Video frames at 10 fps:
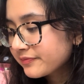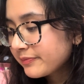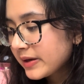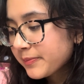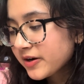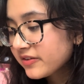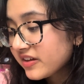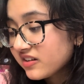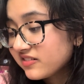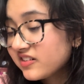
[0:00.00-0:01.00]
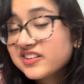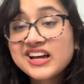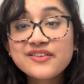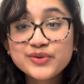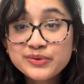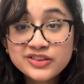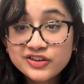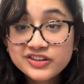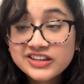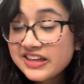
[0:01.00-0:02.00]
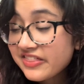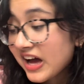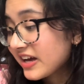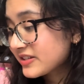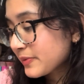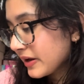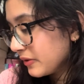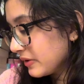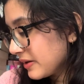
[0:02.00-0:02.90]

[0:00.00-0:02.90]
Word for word: paper, then you could have a wee look at that as well.